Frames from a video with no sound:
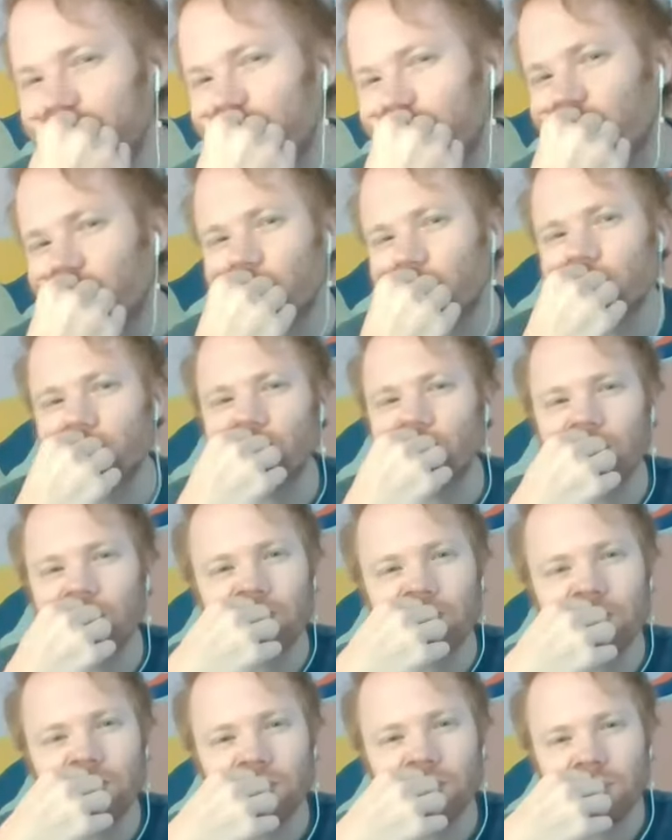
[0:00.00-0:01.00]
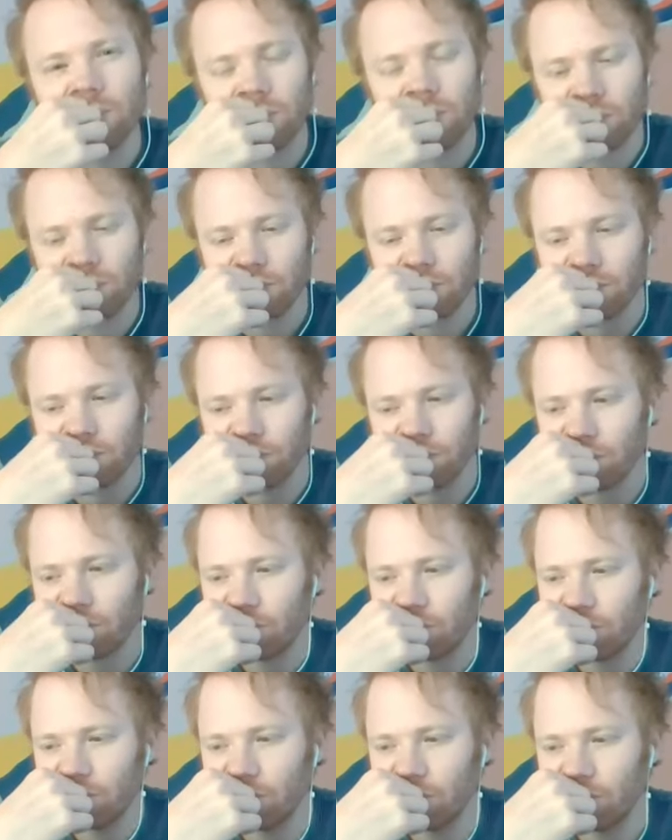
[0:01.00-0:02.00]

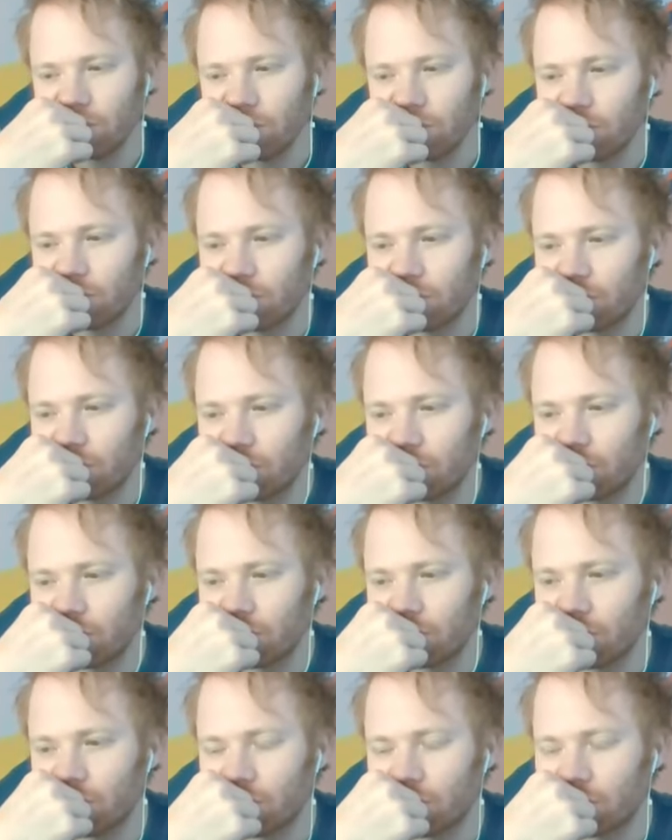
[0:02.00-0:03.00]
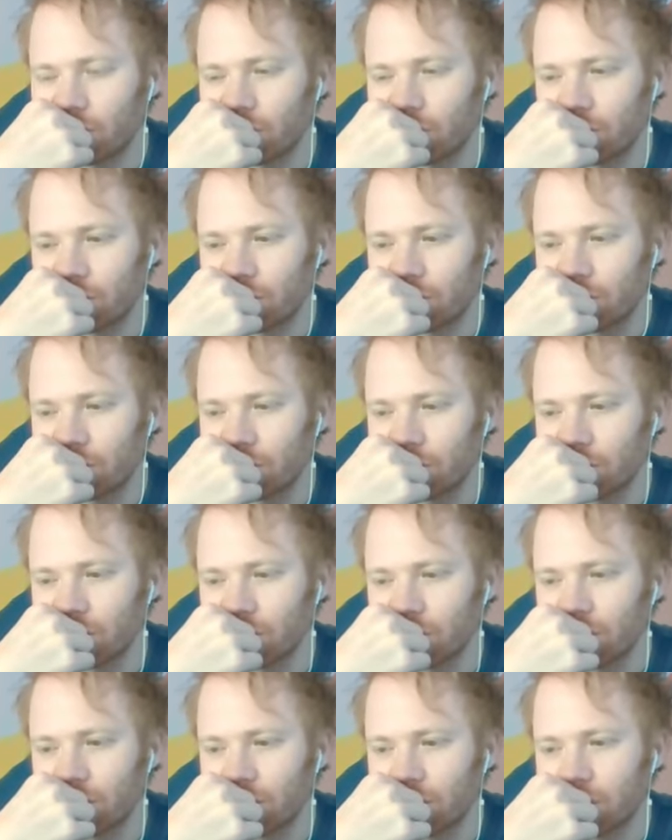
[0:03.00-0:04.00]

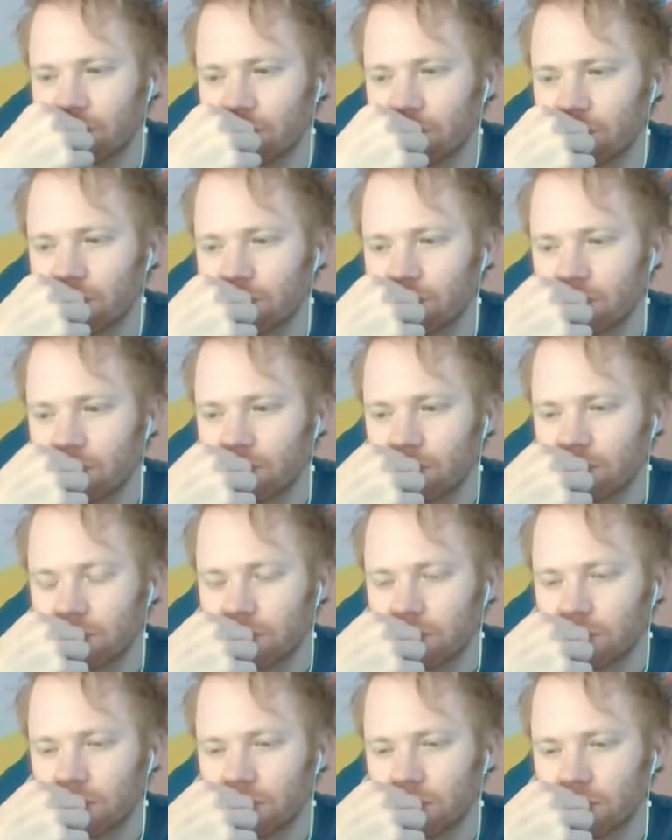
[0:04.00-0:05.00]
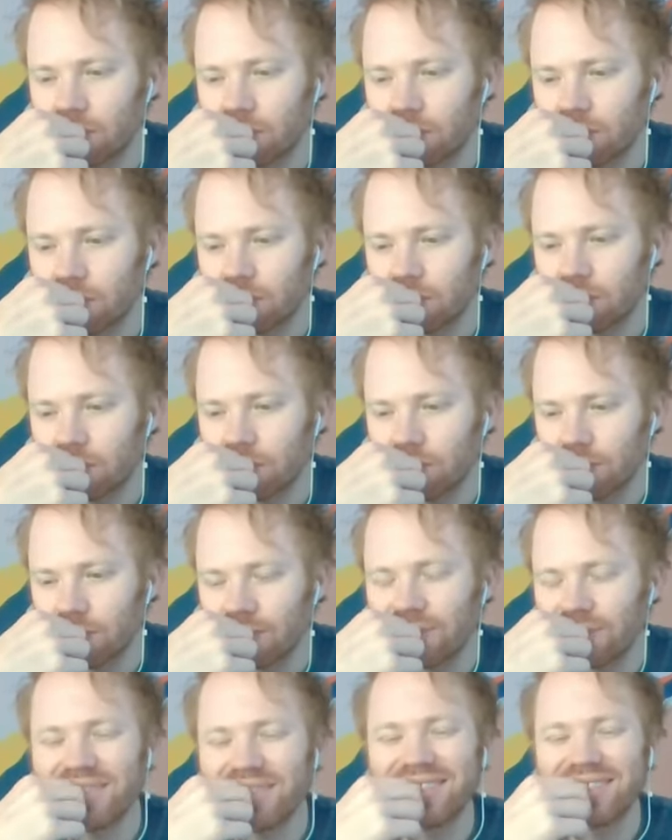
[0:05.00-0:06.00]

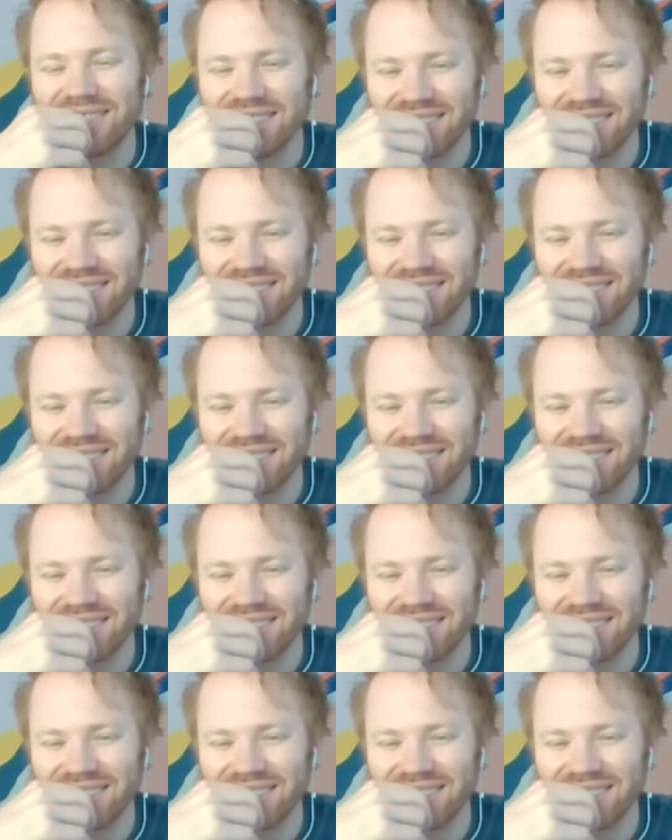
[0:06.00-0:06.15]
The person shown says nothing.